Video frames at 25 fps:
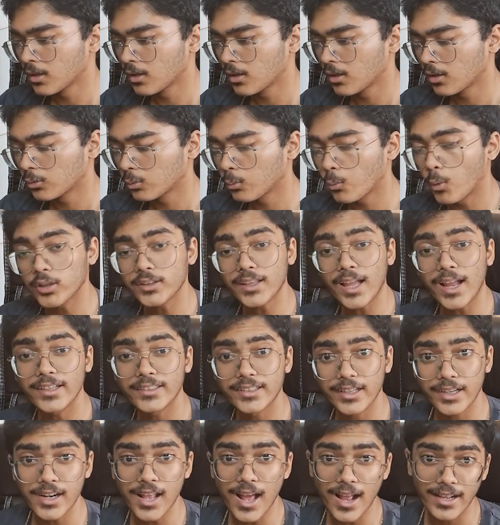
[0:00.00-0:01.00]
so what I
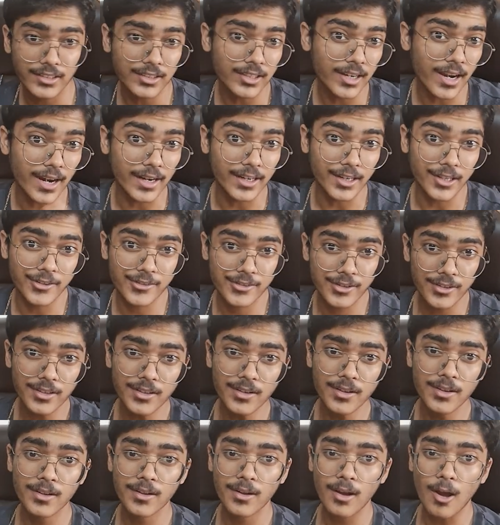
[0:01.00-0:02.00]
did an addition
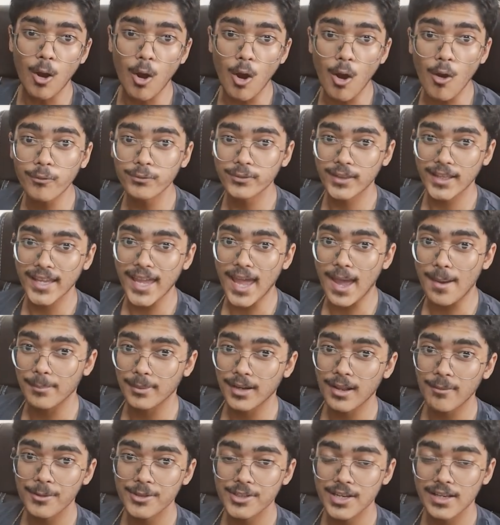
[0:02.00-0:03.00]
of the
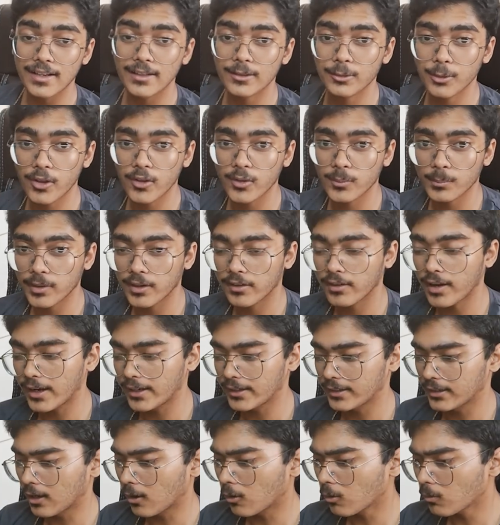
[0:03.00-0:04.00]
camera, which I'd like to explain right
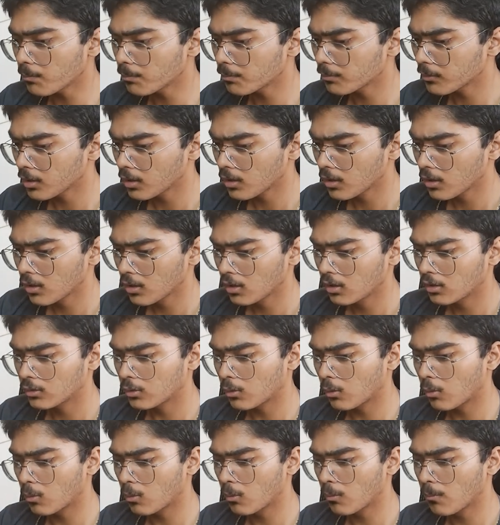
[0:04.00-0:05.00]
now.
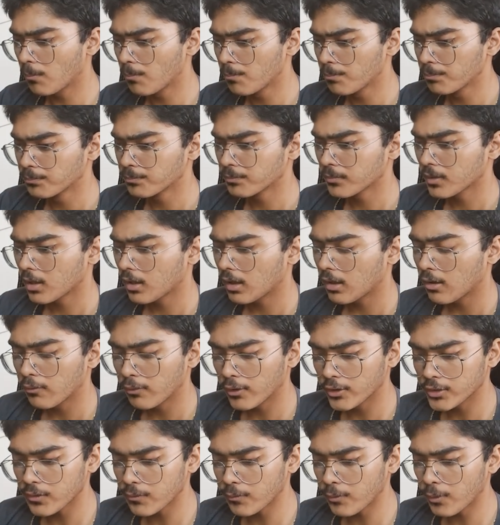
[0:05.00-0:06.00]
So
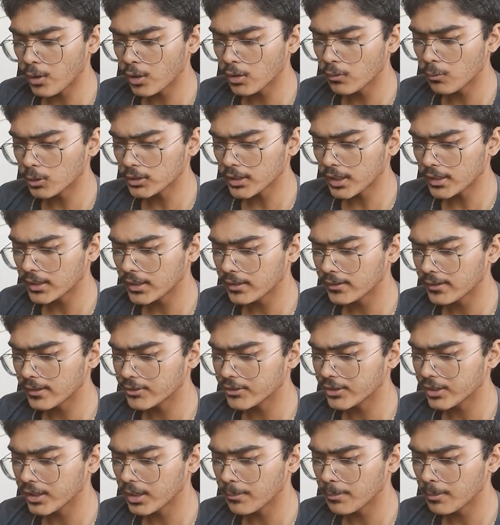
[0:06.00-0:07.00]
first of all, what are these
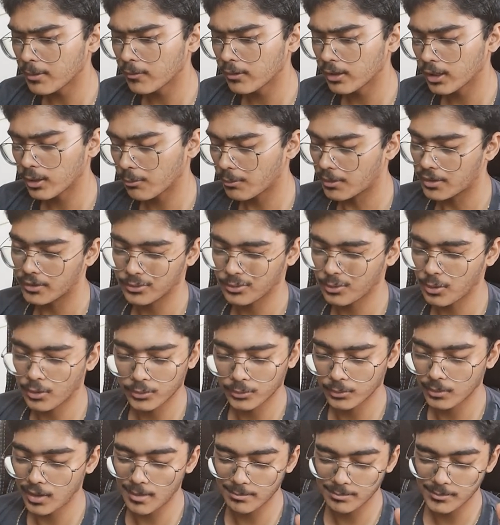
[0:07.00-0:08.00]
HTTP requests? Because
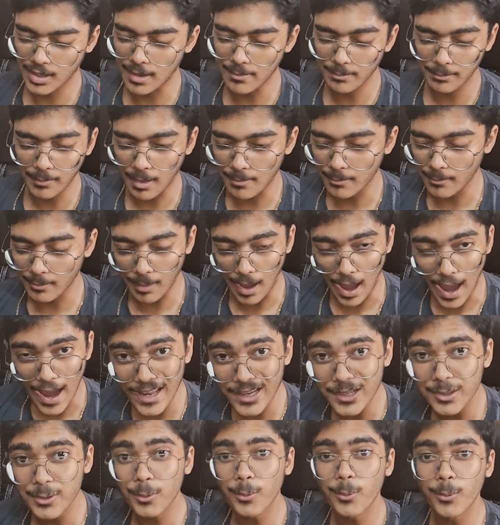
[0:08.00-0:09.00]
I
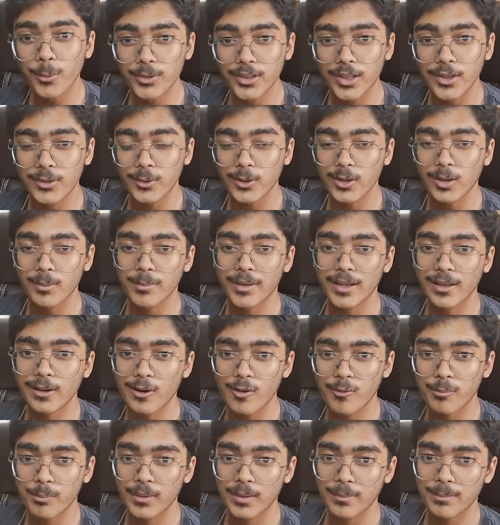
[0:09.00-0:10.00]
know there's gonna be a lot
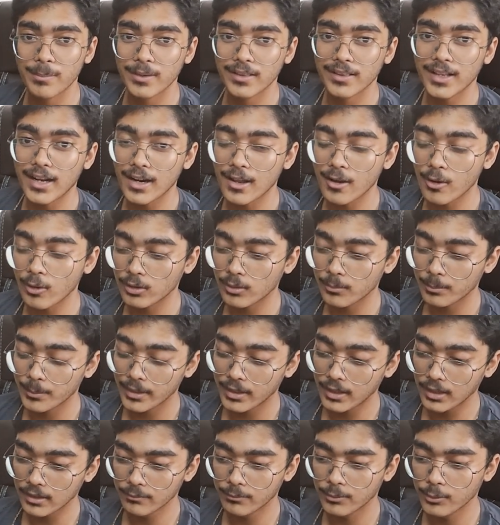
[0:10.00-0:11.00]
of people that are gonna be
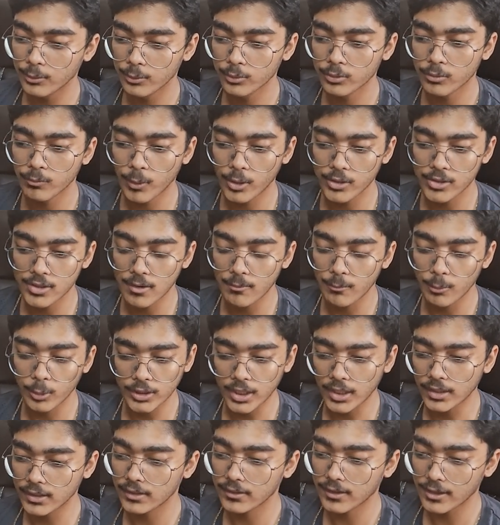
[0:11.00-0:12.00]
confused. What
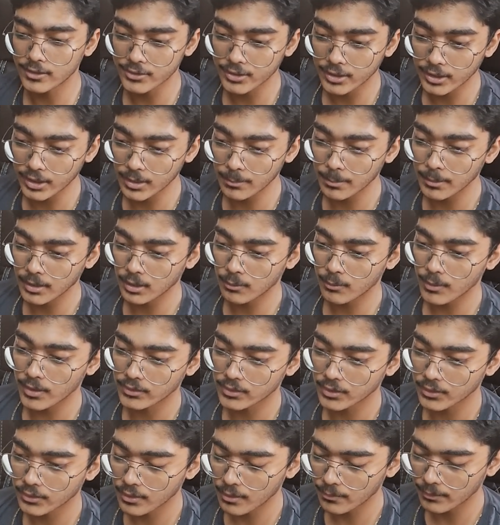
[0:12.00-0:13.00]
are these HTTP requests
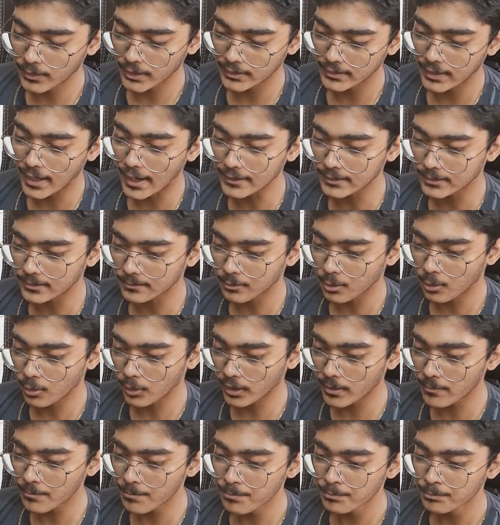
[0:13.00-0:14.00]
and stuff like that?
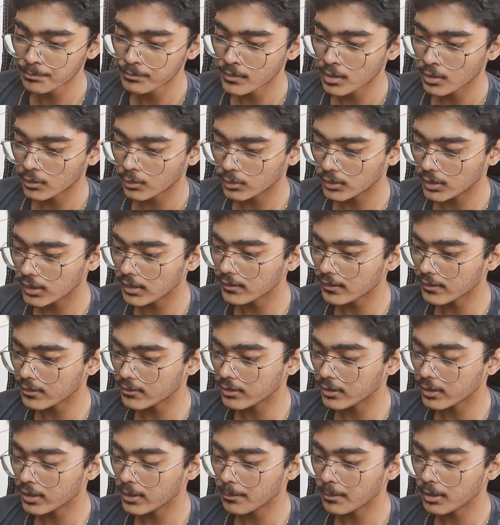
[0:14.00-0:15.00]
Okay, so these
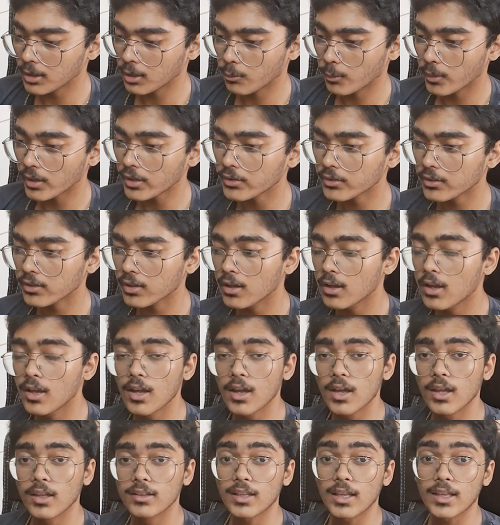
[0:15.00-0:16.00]
HTTP requests,
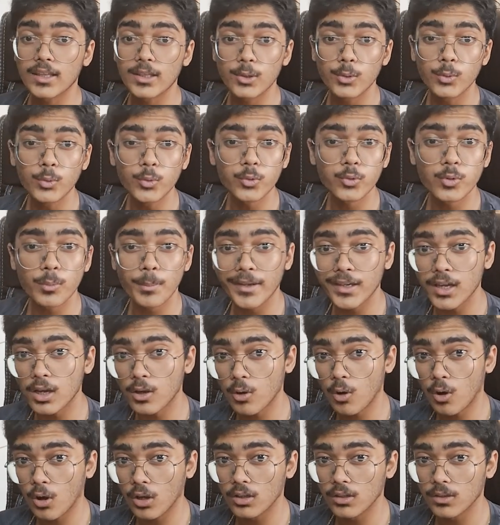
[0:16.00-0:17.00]
they're used to make a
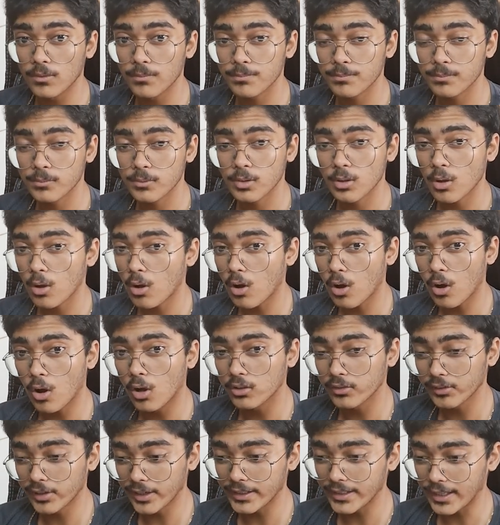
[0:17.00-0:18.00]
call on
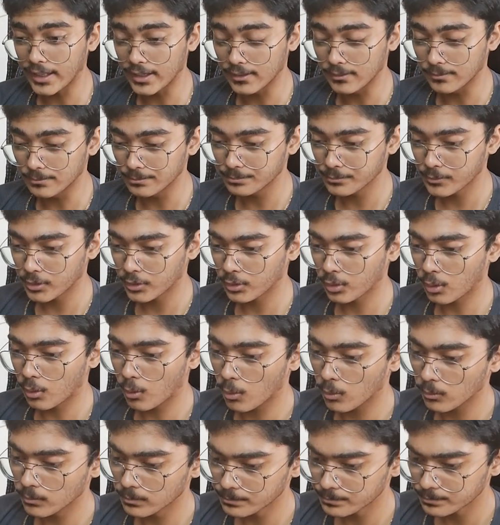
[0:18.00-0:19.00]
retail.
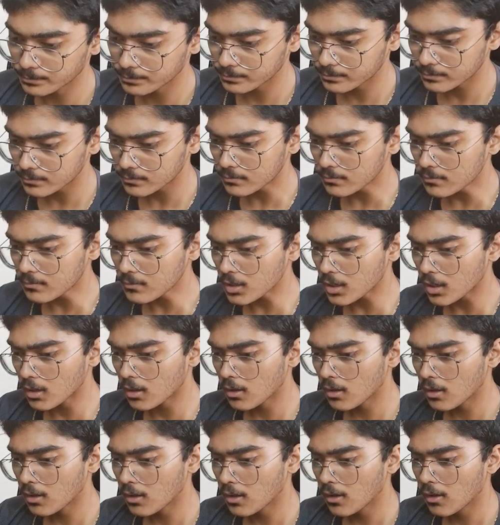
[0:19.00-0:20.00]
So
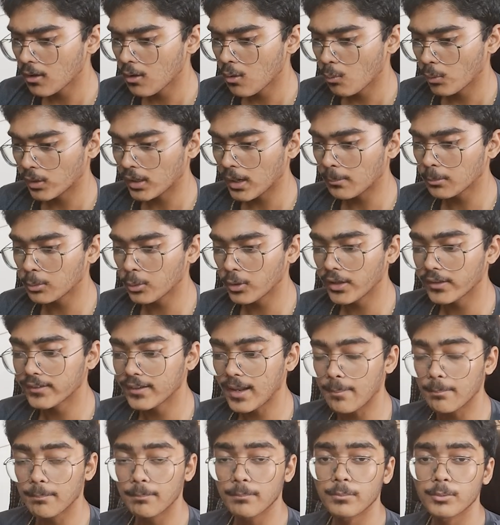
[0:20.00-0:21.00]
what I'm doing is
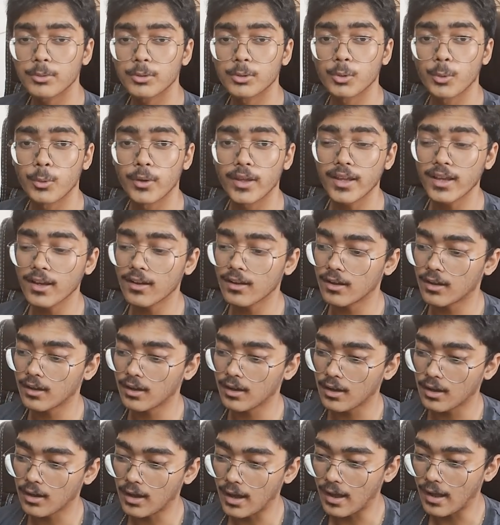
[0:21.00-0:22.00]
I'm doing
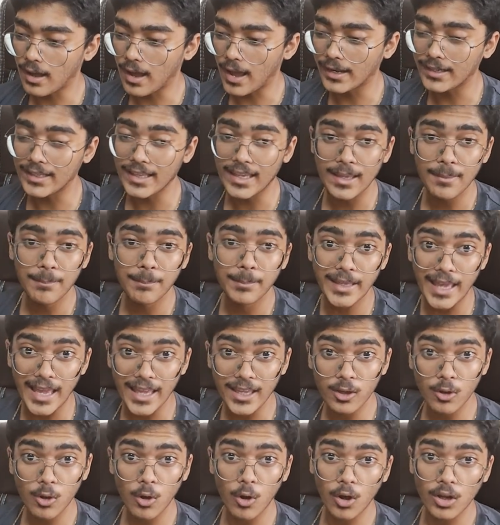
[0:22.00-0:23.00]
an API
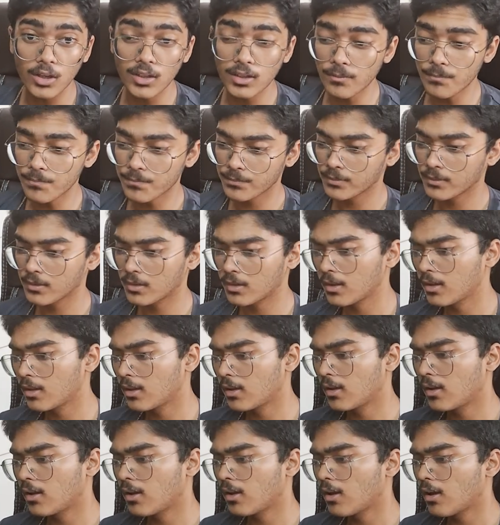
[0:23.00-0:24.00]
call
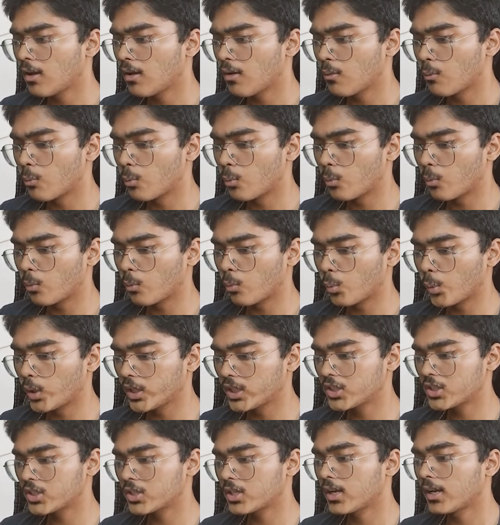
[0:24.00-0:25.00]

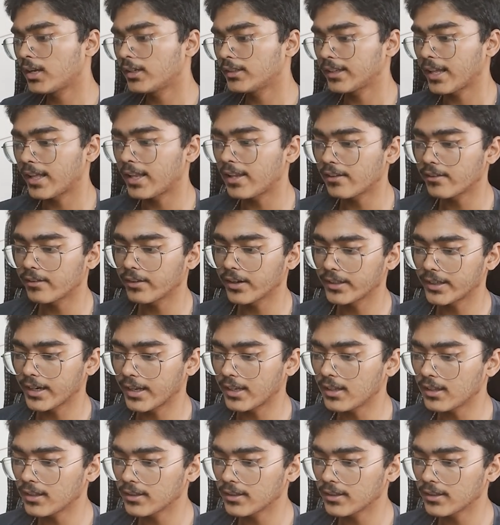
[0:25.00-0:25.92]
which tells retail